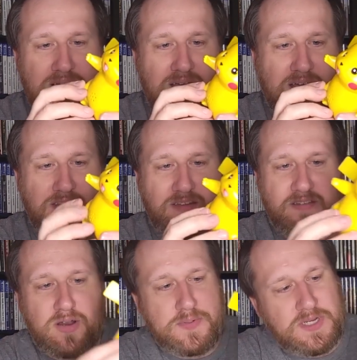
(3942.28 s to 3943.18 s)
the
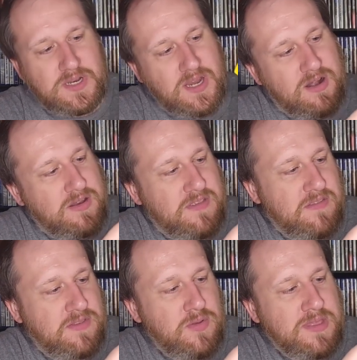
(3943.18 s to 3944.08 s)
description here, it
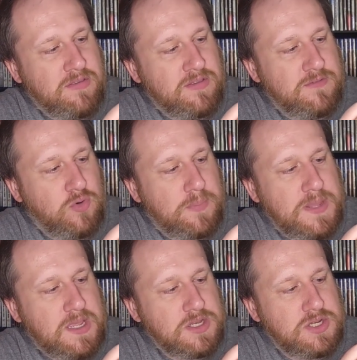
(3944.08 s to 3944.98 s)
says 2004
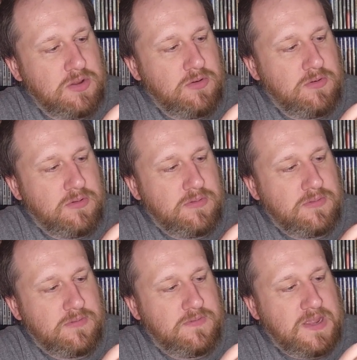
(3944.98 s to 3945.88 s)
Pikachu
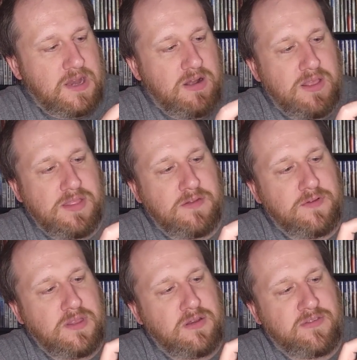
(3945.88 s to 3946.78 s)
figure, and then
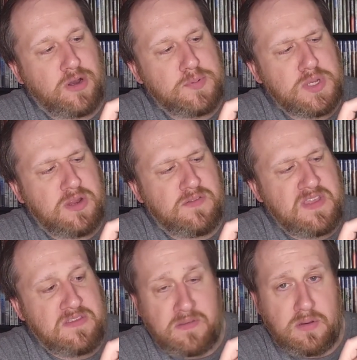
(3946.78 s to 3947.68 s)
for the description it
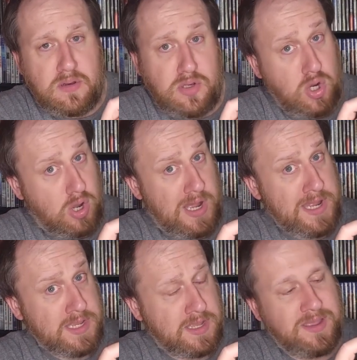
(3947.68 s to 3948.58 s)
says
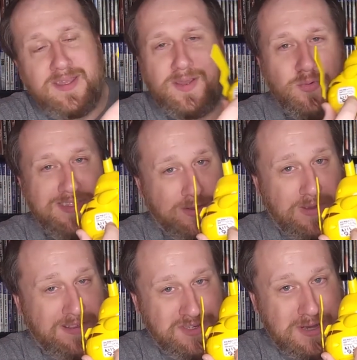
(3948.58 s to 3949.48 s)
talk with a
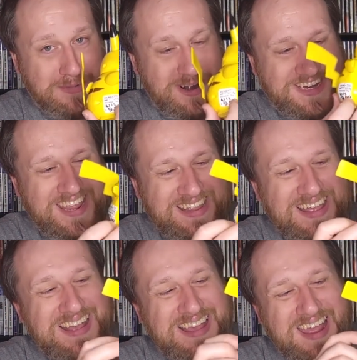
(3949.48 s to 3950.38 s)
question mark, and
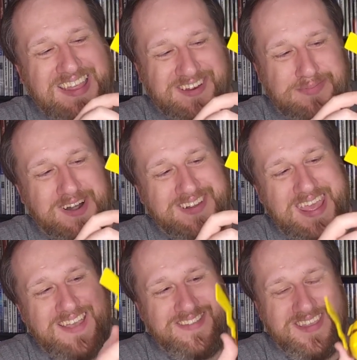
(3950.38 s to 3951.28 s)
then it's marked
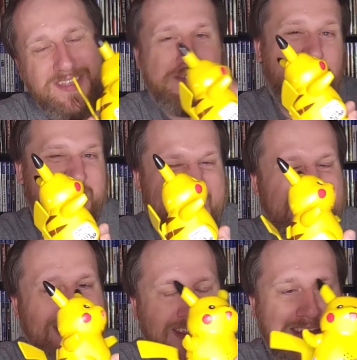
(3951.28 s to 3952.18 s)
as is for
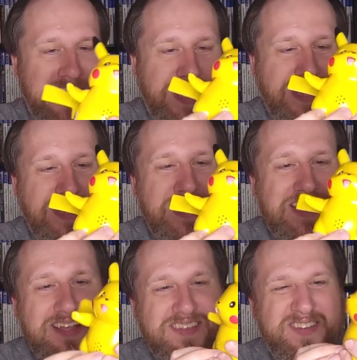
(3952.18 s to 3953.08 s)
$9.99.
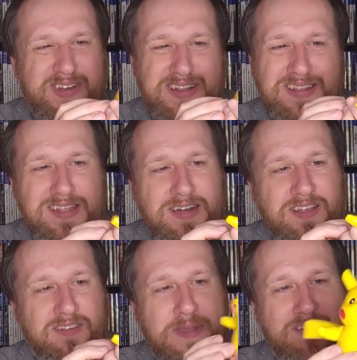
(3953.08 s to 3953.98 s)
So a little
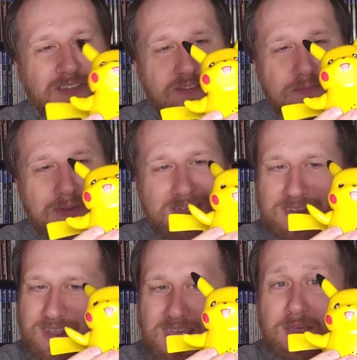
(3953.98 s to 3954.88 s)
expensive, but
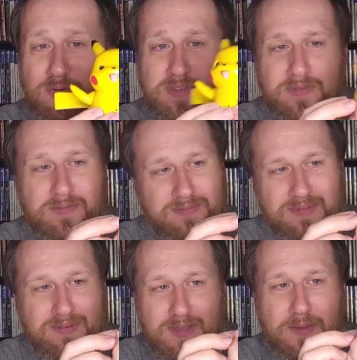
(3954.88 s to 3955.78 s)
it was
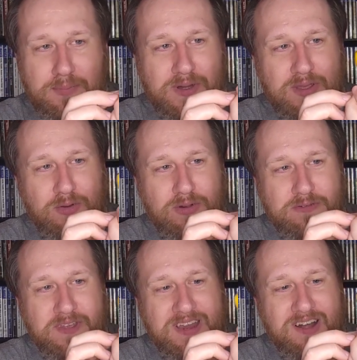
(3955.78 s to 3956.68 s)
a pretty cool
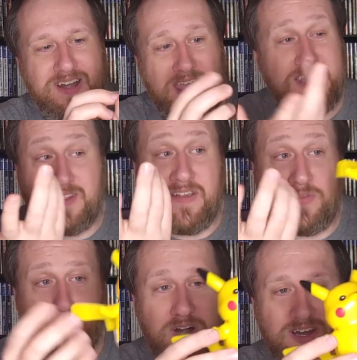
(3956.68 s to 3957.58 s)
figure, and he
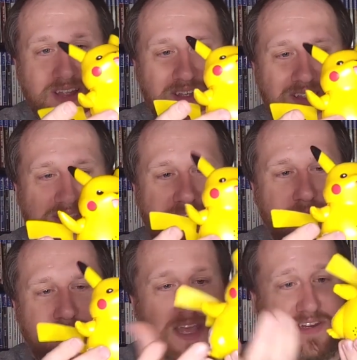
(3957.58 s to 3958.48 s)
does work.
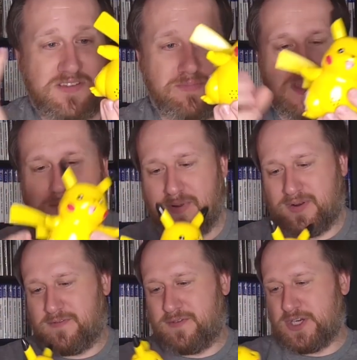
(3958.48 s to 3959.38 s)
Thankfully, I just had to
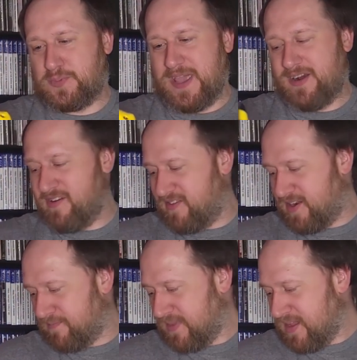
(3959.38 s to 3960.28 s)
put fresh batteries in
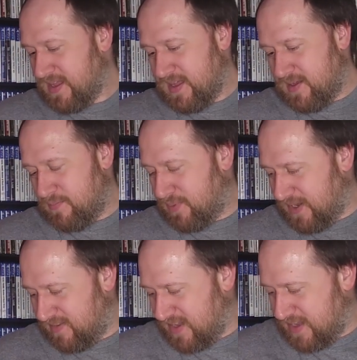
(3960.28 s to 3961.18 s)
him, but